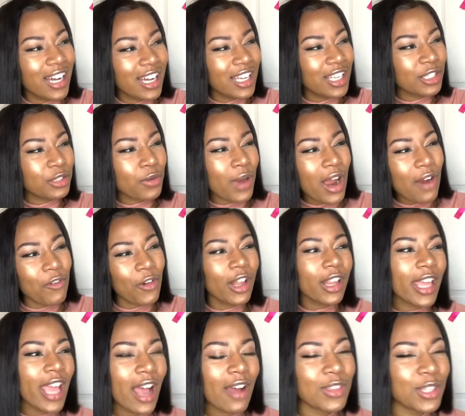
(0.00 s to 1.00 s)
Do I really
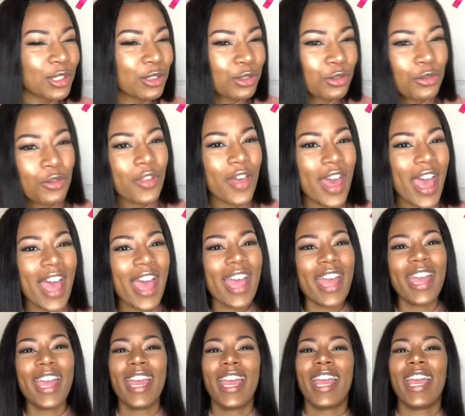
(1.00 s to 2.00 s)
have to do that?
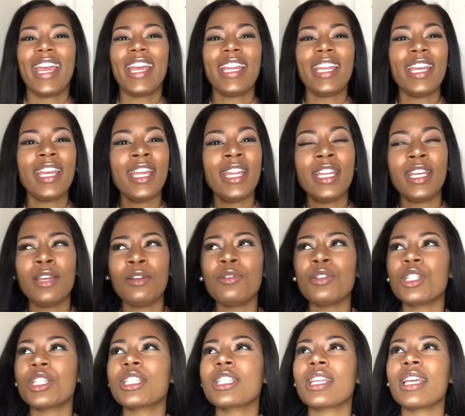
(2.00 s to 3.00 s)
And then he was
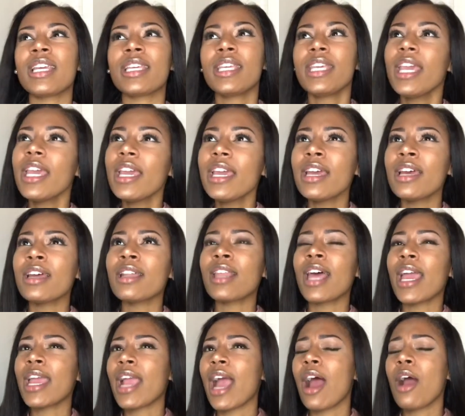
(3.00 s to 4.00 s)
just like, yeah,
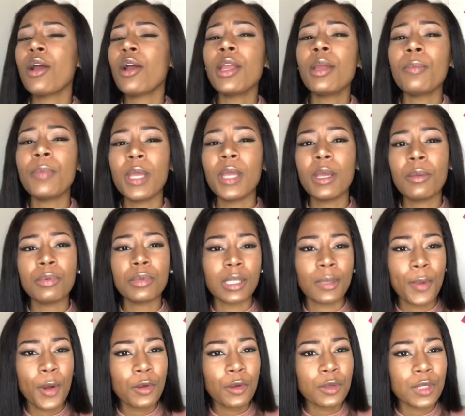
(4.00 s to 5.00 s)
like, how are your people
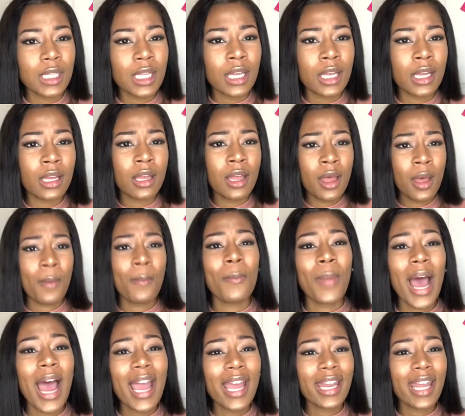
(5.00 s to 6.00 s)
supposed to
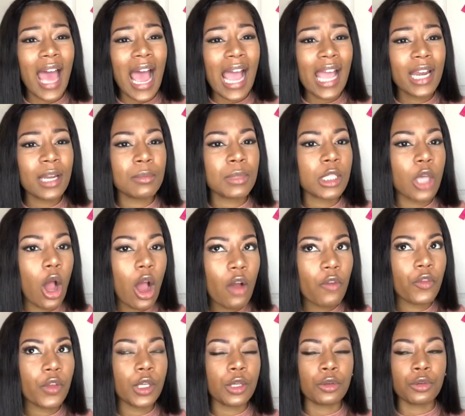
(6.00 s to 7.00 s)
buy the items off
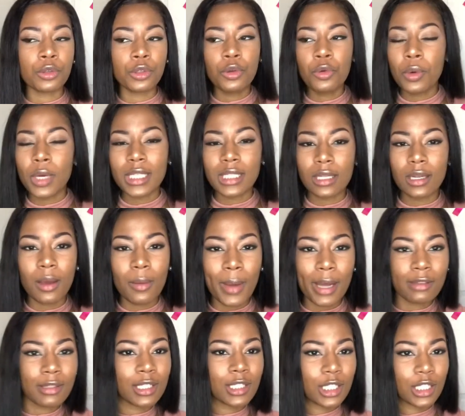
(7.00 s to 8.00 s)
of you? You wasn't about
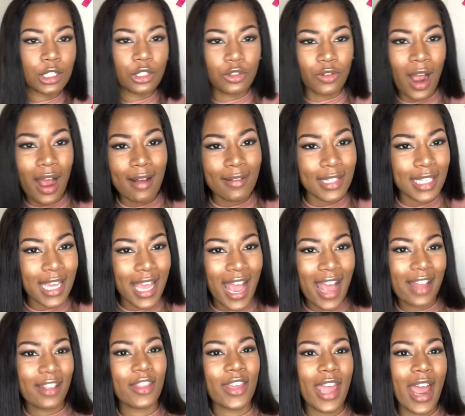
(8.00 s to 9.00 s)
to just drive to
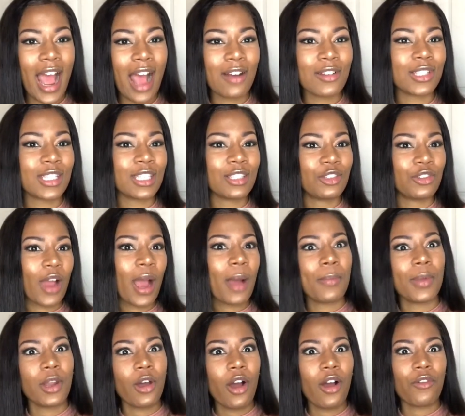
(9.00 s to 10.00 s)
their house and drop it
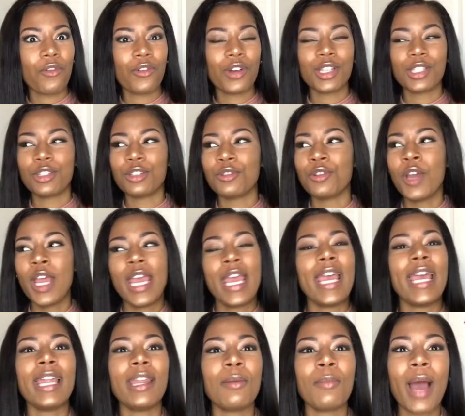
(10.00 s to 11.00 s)
off, was you?
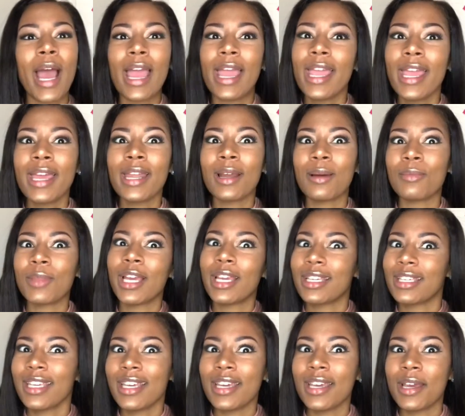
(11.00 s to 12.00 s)
And in my head, I'm like,
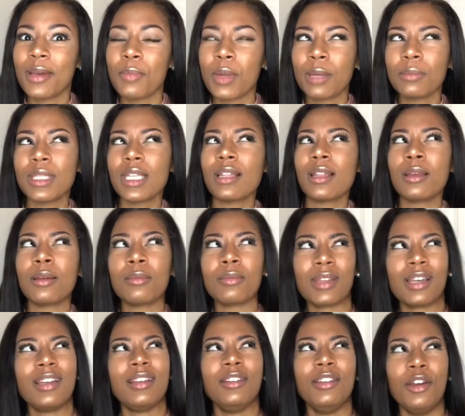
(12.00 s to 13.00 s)
yeah, but I'm telling him,
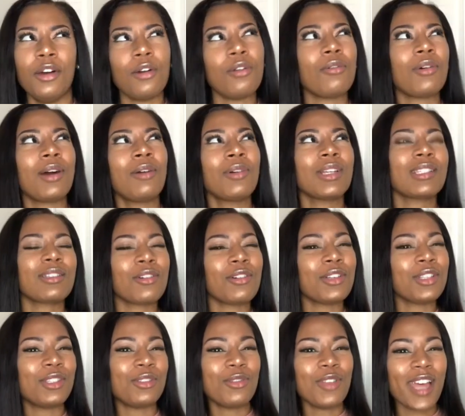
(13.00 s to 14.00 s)
like, no, I wasn't going
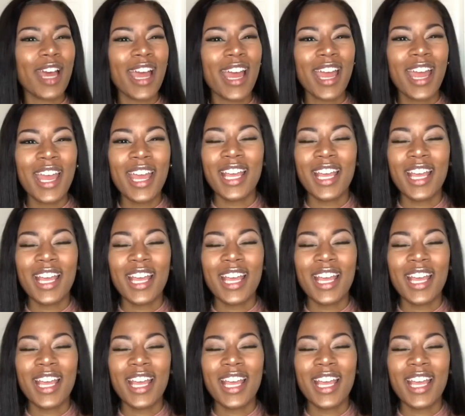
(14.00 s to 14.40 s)
to do that.